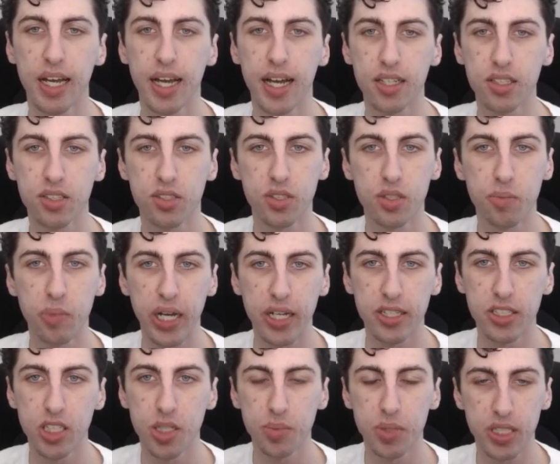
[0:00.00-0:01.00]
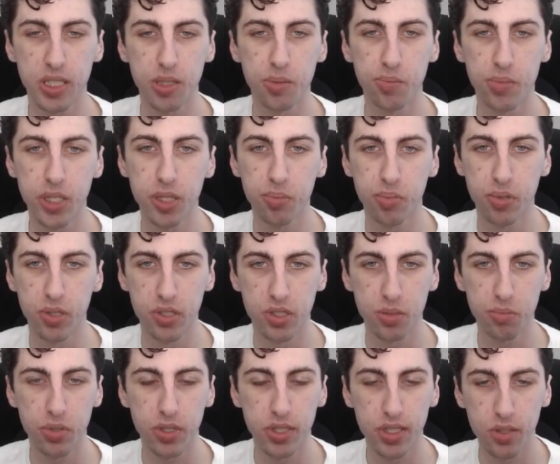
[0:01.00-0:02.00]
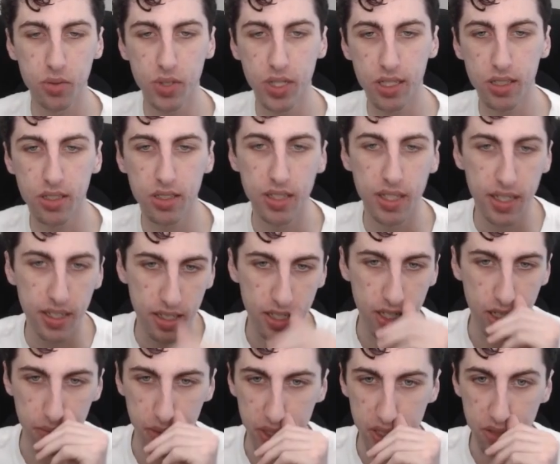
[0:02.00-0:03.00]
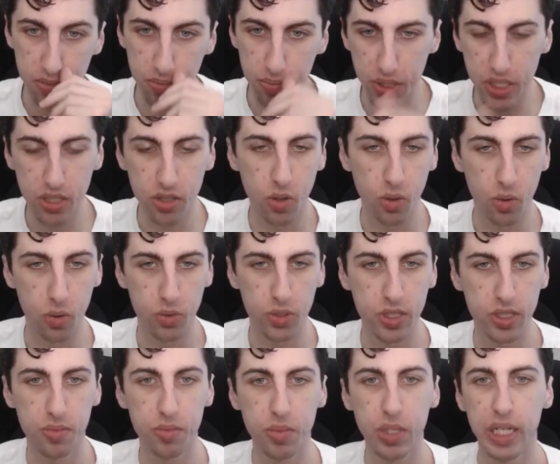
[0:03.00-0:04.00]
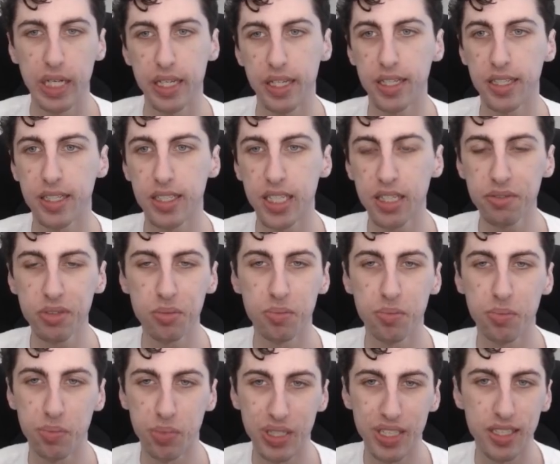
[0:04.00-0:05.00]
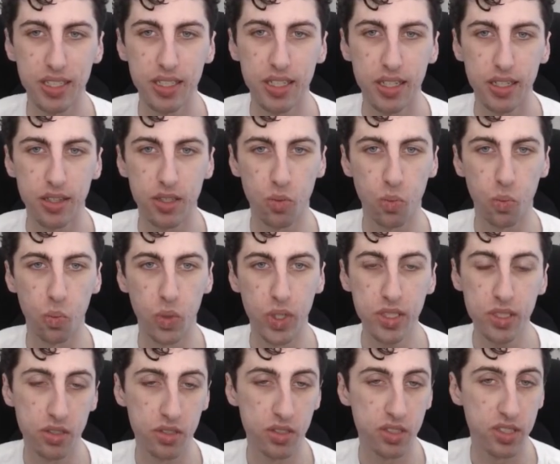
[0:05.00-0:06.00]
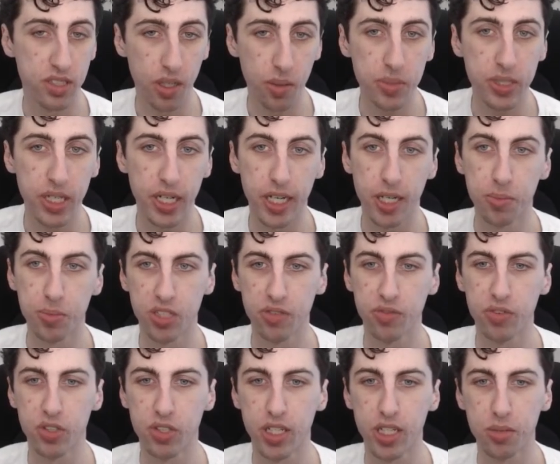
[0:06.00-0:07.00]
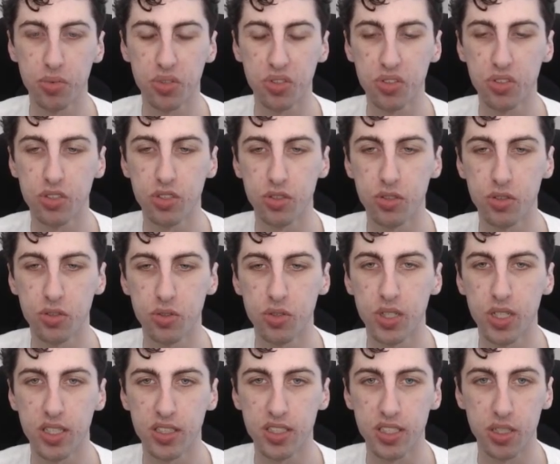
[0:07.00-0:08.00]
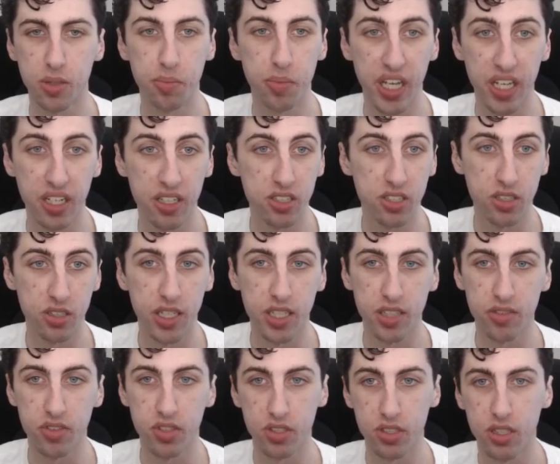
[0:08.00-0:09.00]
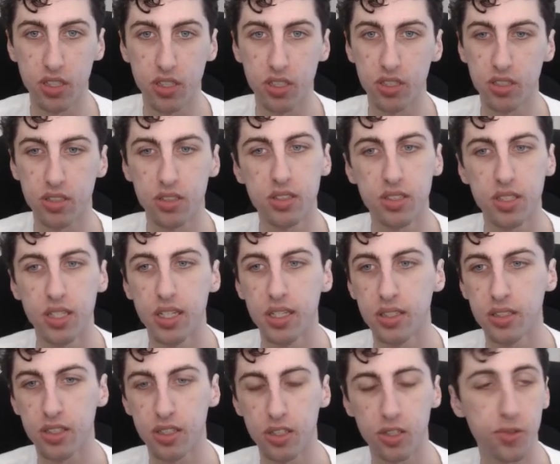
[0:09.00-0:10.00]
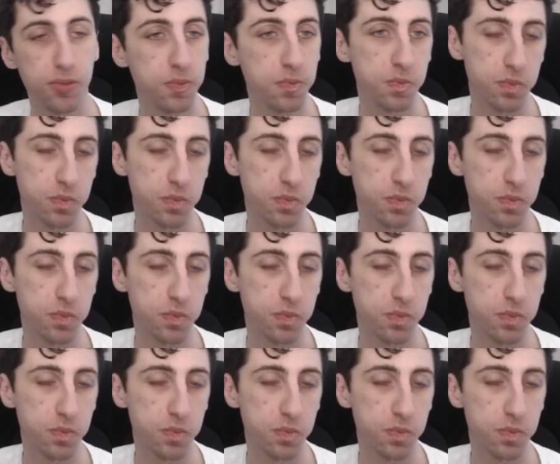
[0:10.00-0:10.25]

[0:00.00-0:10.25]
has good matchups. It can beat Prism pretty well. It can beat Oldhim. It can even beat the Wizards sometimes if you're able to, banish a lot of their cards. So